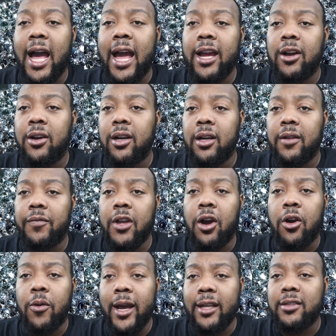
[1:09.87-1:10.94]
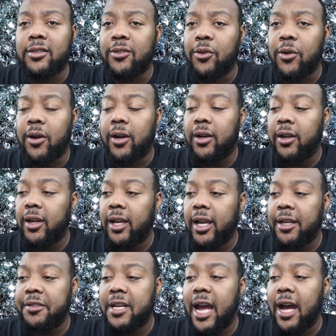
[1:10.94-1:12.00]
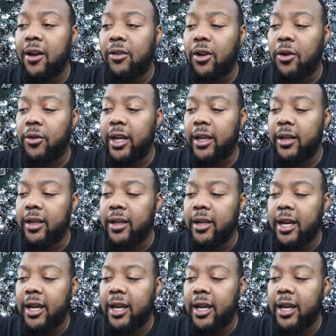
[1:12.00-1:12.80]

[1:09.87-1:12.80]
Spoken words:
OS store and download it.